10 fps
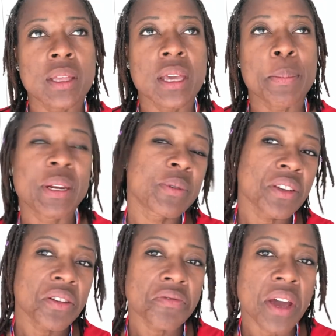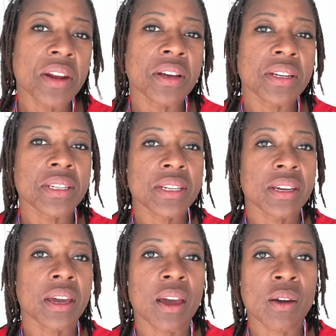Yeah, but it was a good run. I did
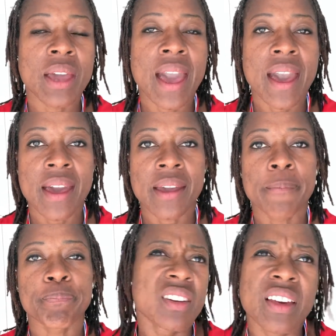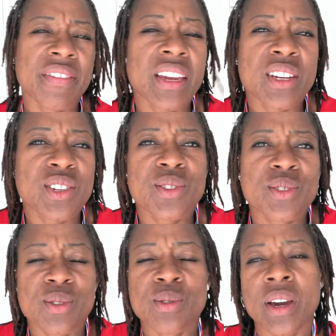it okay. Nothing
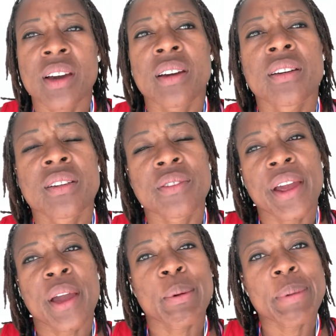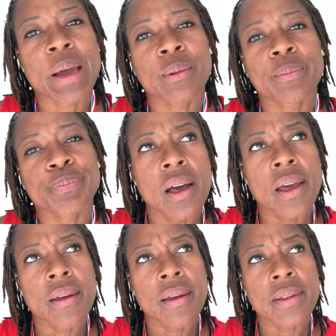to write home about.
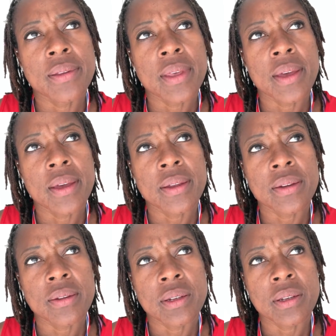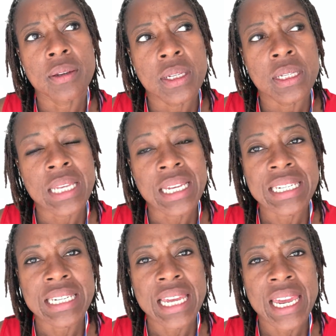And then
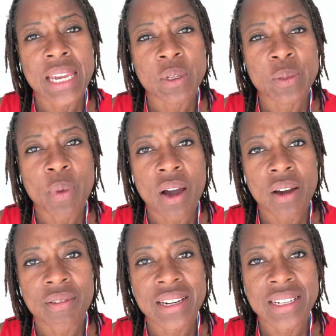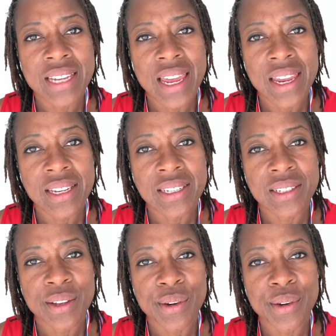Saturday was park run day,
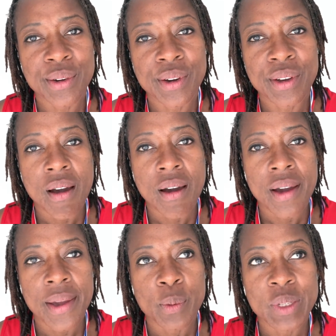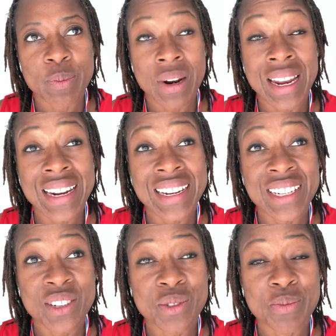so I was planning
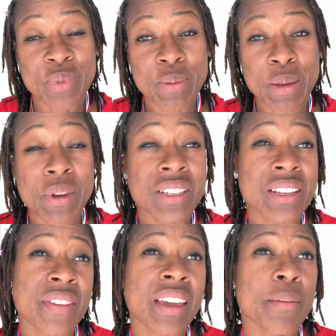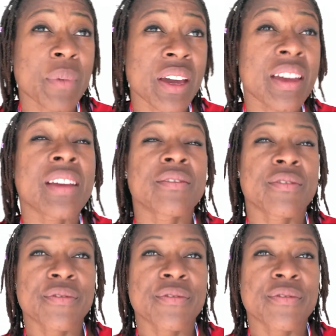to PB because I think my